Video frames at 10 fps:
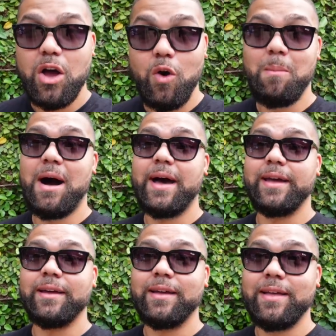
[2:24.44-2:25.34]
Oh my,
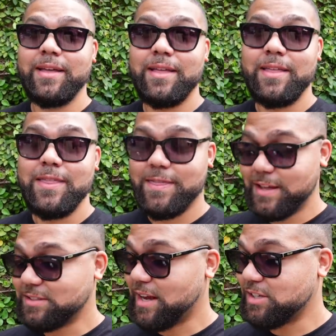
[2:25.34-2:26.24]

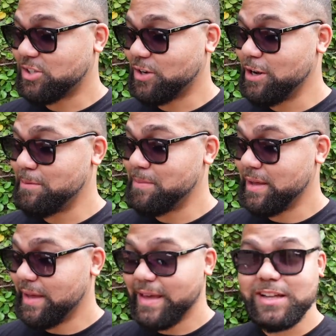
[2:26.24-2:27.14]
this ice cream
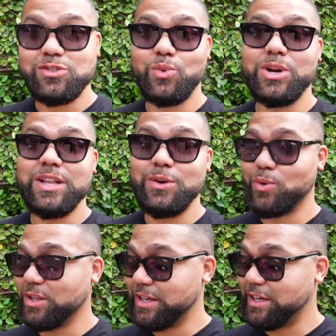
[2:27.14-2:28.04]
is really,
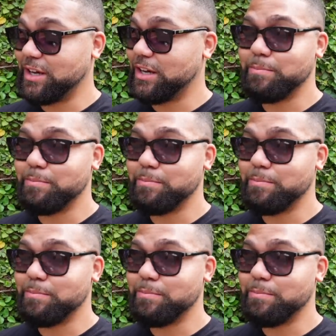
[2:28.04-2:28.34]
really good.